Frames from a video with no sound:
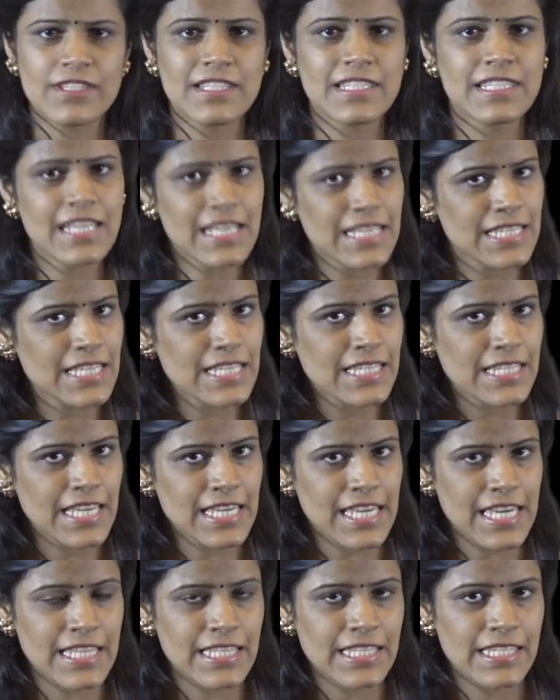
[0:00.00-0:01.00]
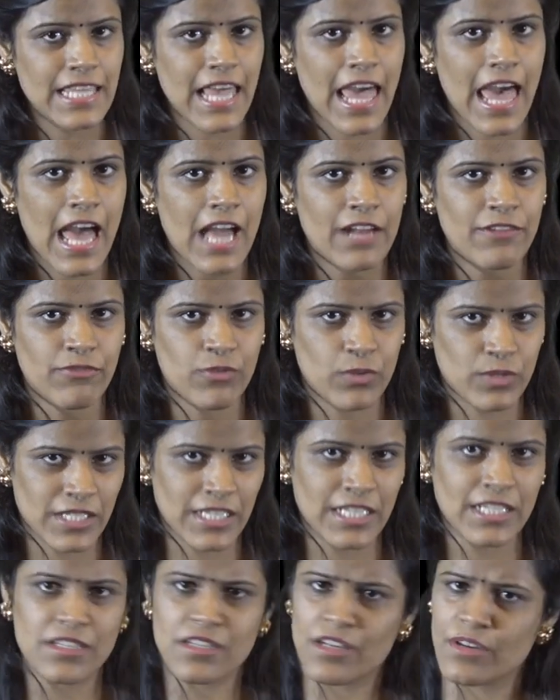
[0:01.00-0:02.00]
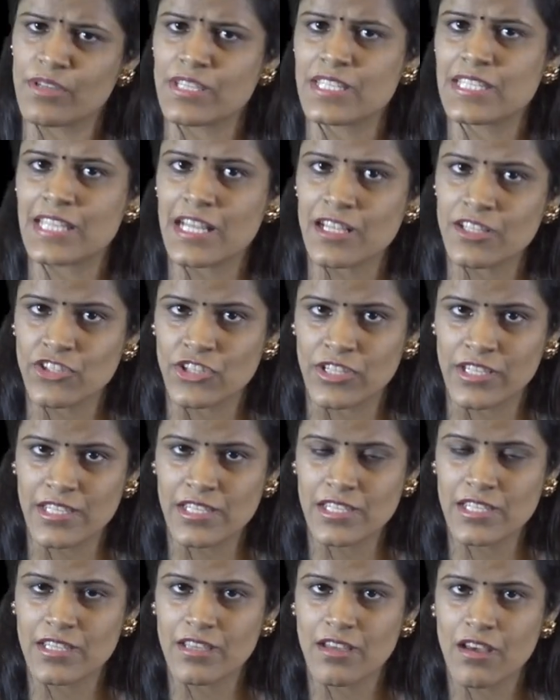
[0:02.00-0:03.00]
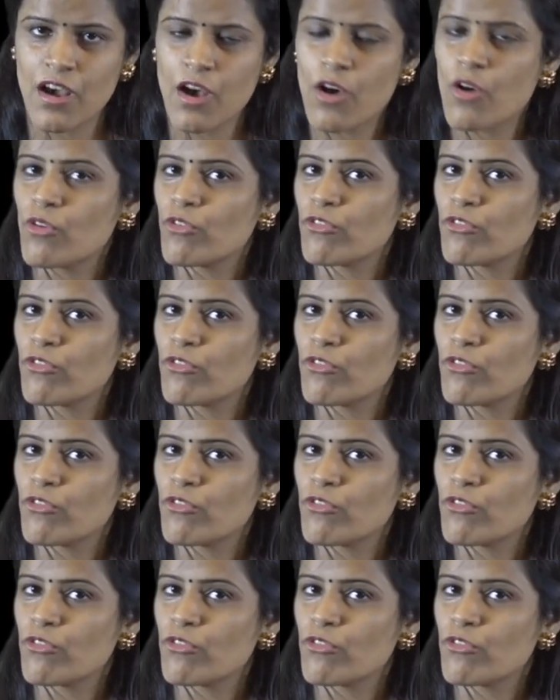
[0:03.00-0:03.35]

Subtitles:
for 60 seconds at 14 degrees Celsius,